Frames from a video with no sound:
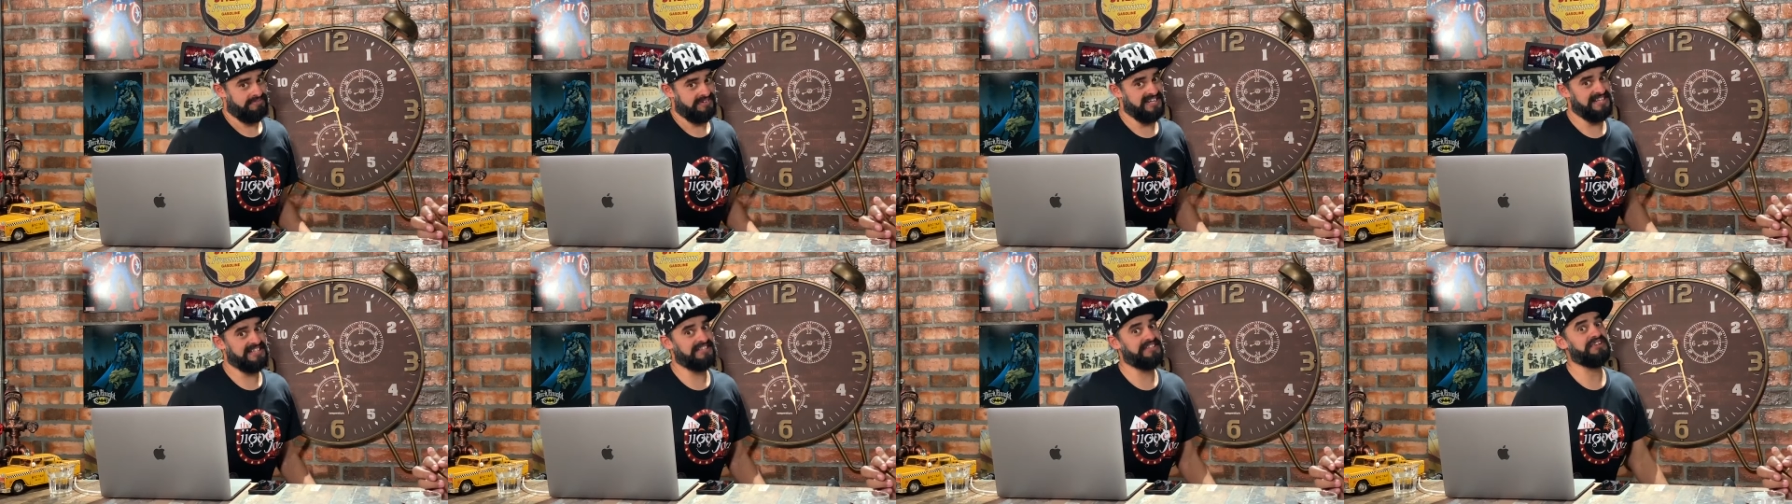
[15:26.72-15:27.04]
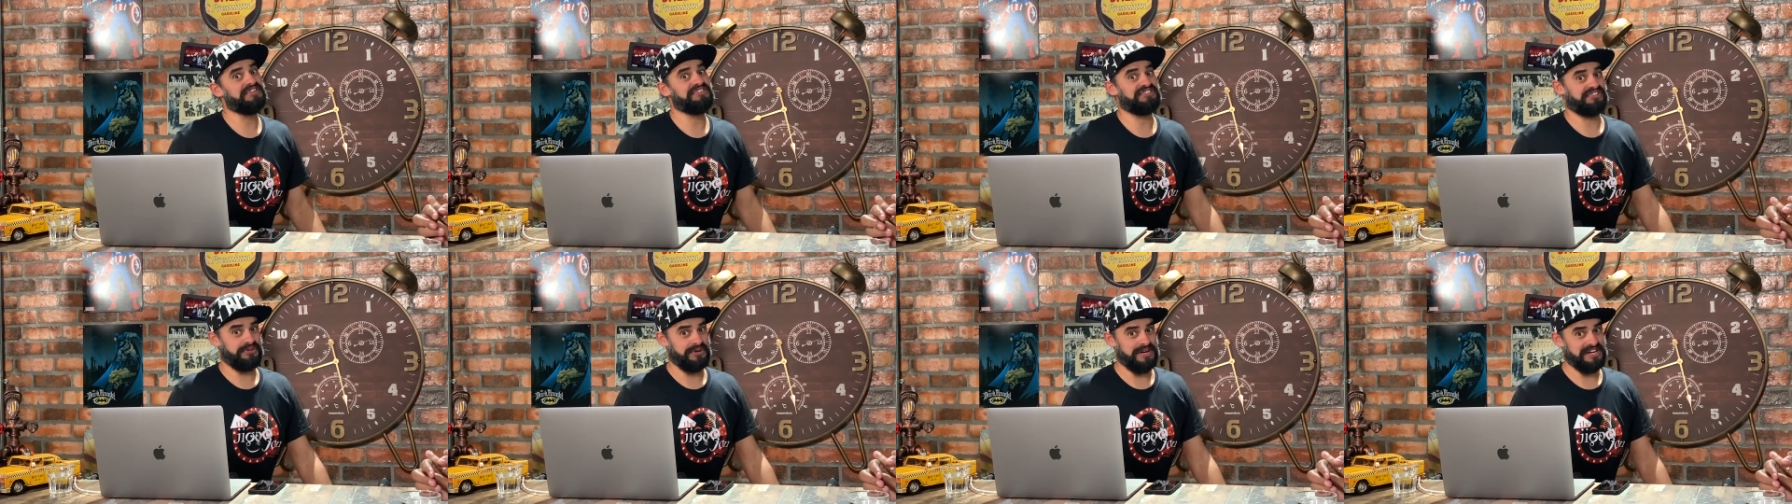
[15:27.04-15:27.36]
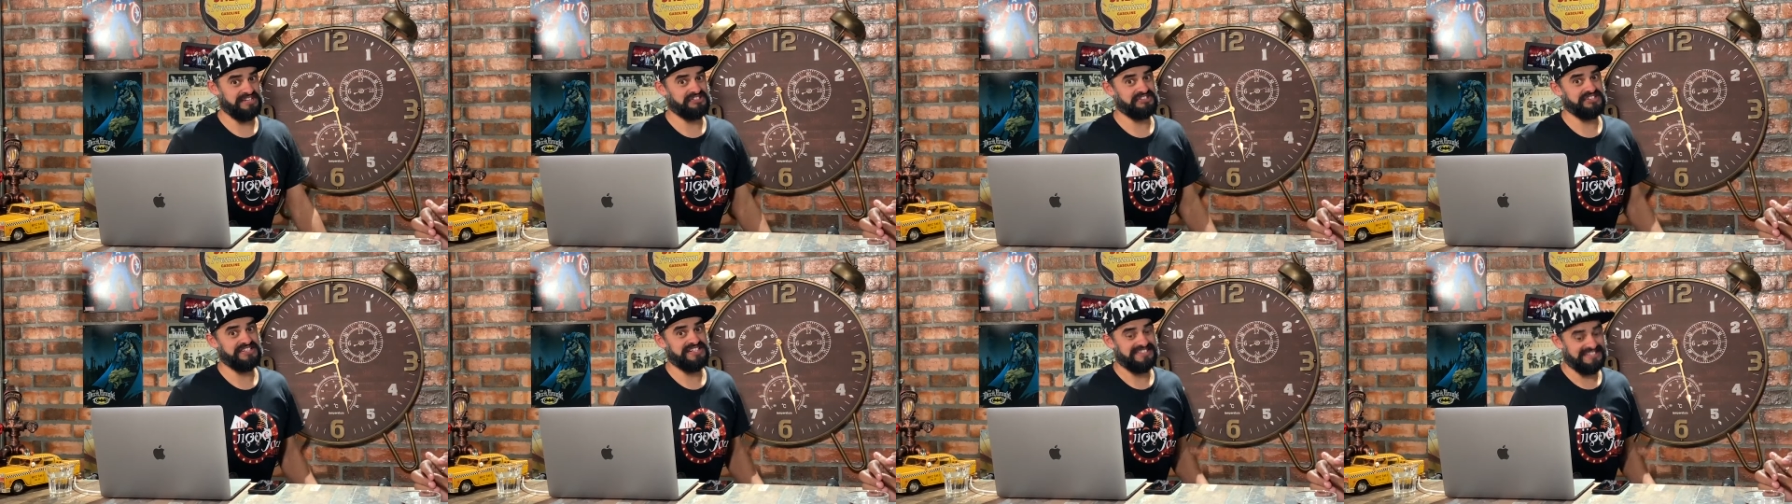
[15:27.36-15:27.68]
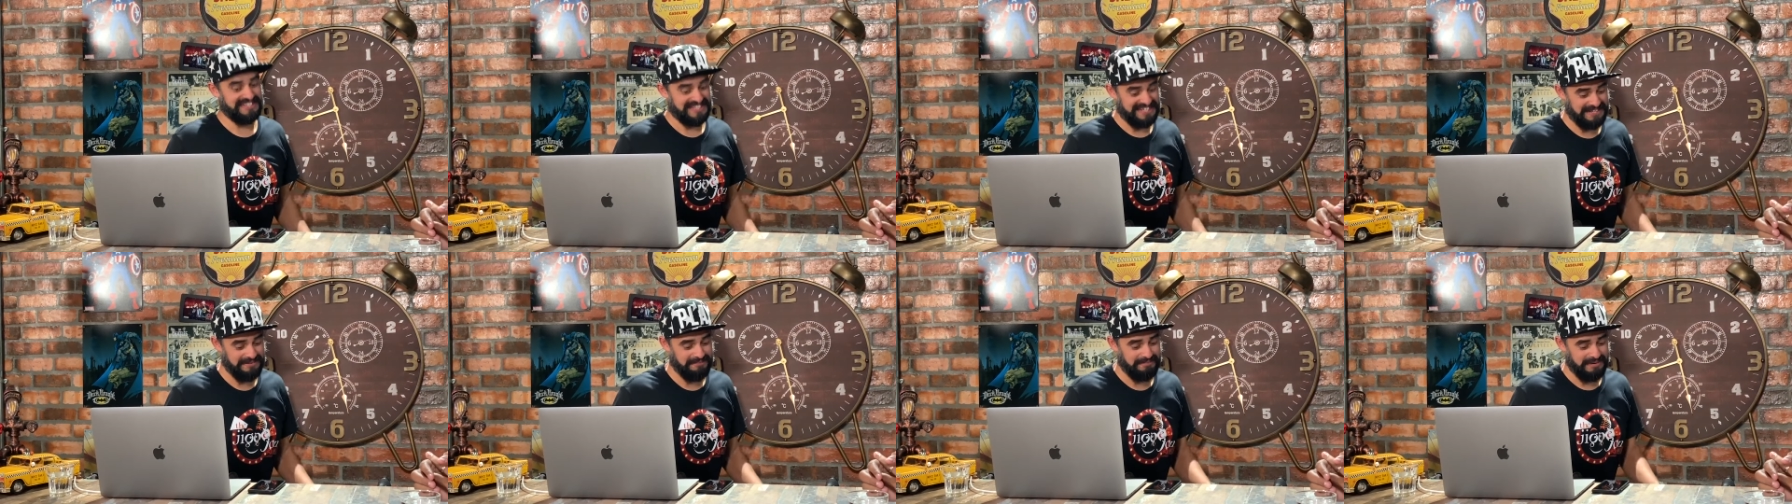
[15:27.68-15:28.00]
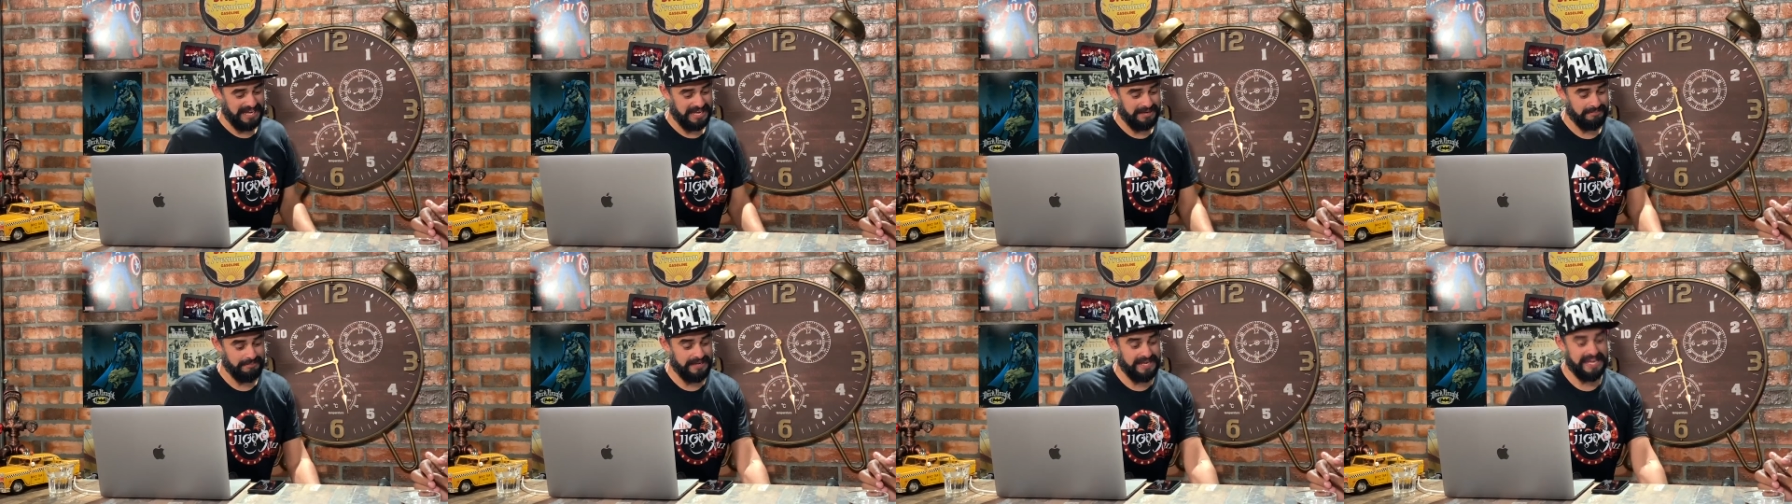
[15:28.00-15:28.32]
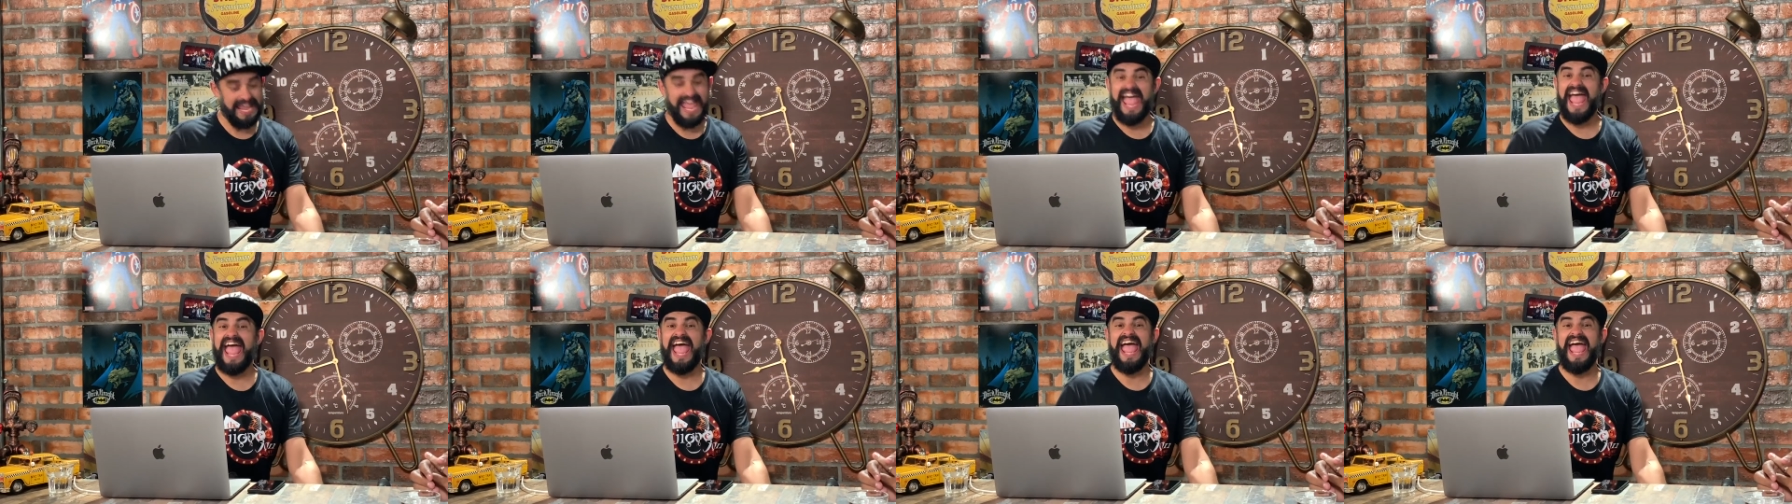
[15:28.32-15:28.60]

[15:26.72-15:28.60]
Bring those questions in, baby.